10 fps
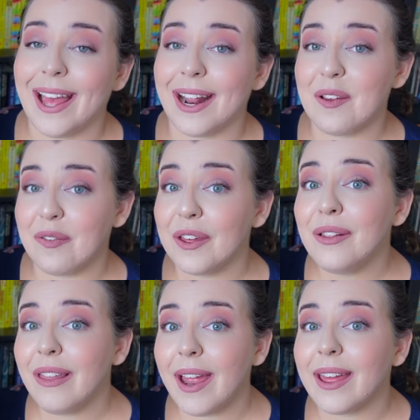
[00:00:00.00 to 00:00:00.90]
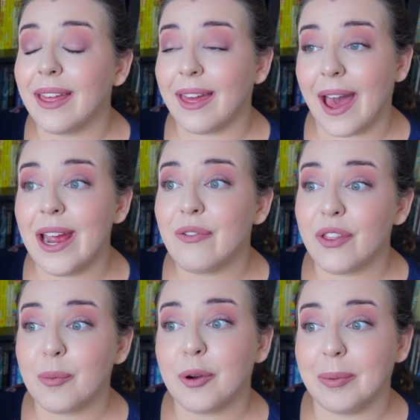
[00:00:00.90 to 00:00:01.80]
And I feel like A Guide for
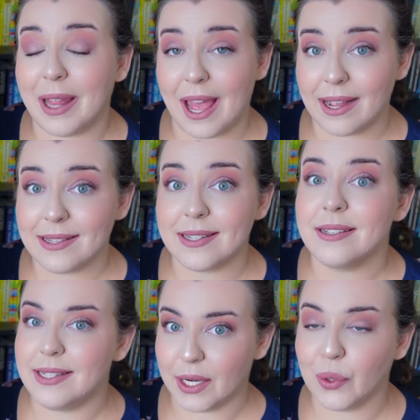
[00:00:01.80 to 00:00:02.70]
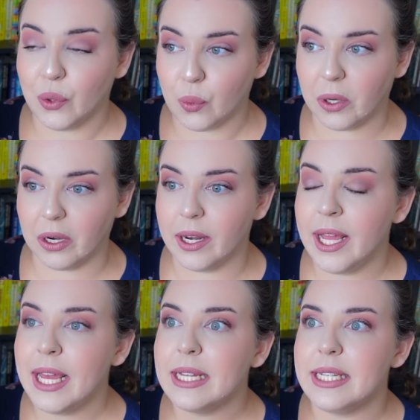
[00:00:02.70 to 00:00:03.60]
the Perplexed, Dara Horn,
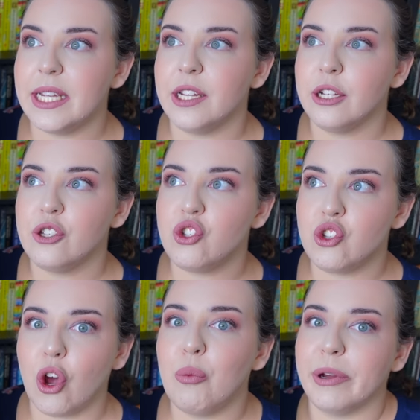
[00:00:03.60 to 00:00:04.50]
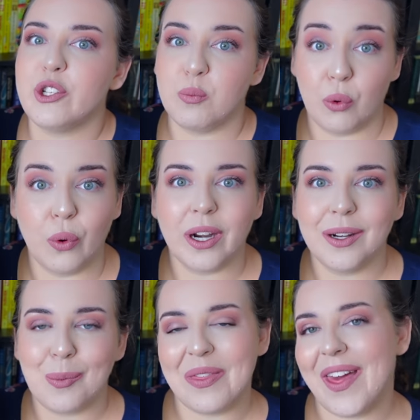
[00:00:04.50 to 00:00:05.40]
did so much
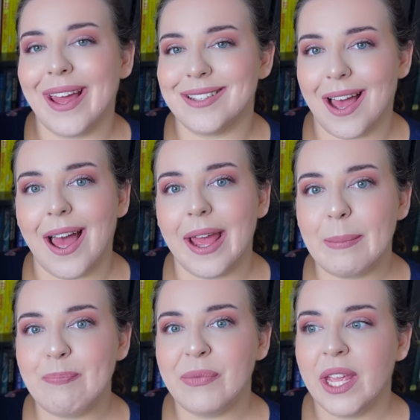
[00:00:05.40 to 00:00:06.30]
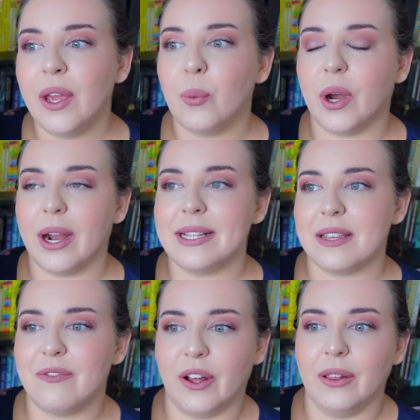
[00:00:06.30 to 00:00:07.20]
more with that time,
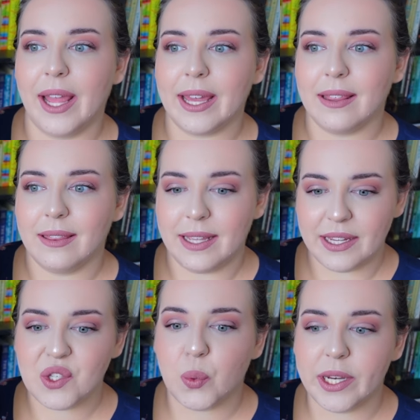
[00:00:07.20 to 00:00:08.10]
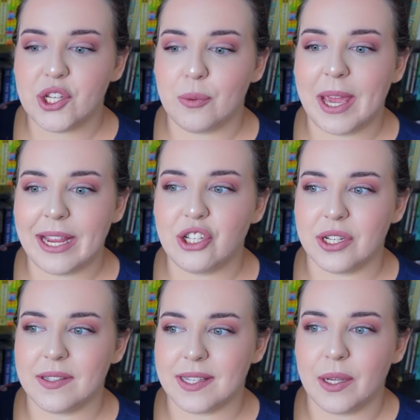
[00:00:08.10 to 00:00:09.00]
whereas it felt like these 22
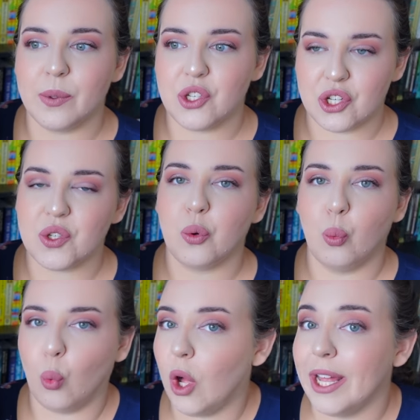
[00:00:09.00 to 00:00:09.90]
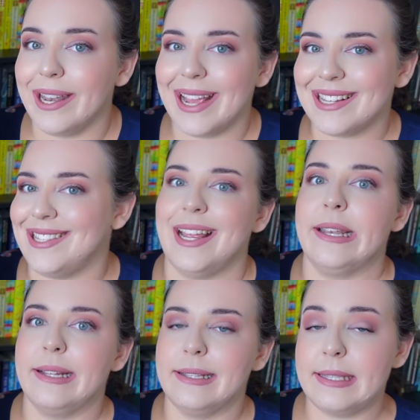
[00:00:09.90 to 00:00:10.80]
pages, it was just one
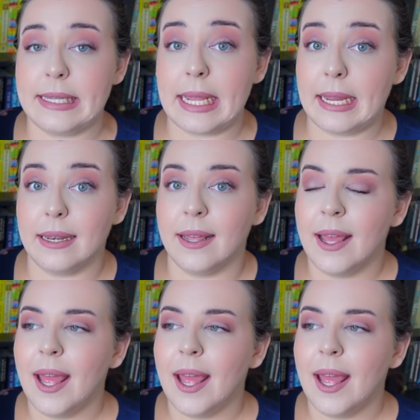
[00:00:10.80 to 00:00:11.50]
extended scene.